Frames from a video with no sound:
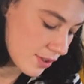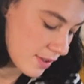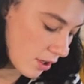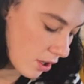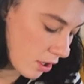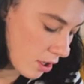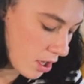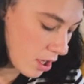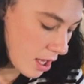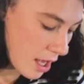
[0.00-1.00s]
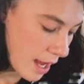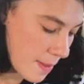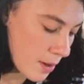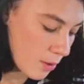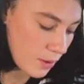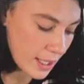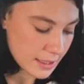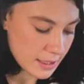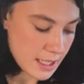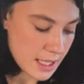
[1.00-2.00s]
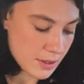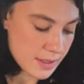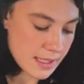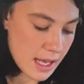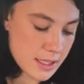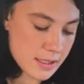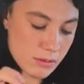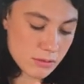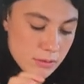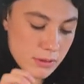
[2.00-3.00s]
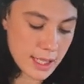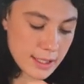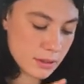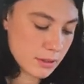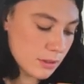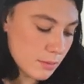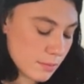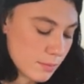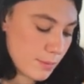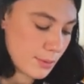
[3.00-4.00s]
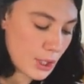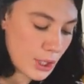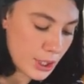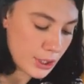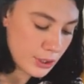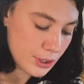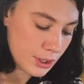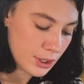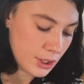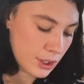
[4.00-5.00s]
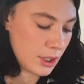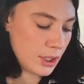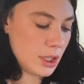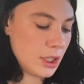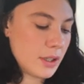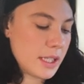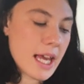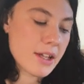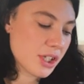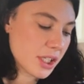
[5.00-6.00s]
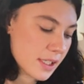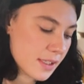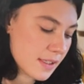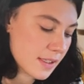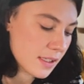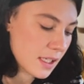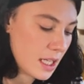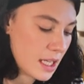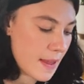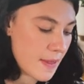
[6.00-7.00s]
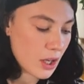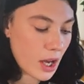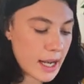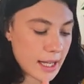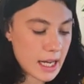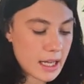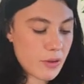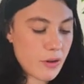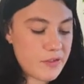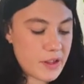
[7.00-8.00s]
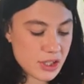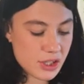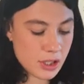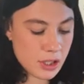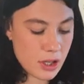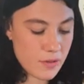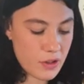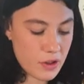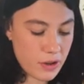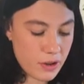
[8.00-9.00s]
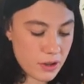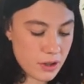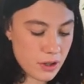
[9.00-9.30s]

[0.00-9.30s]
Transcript: So, and then all like the neon signs all like blurred on the edges. And then you're kind of getting the reflection of the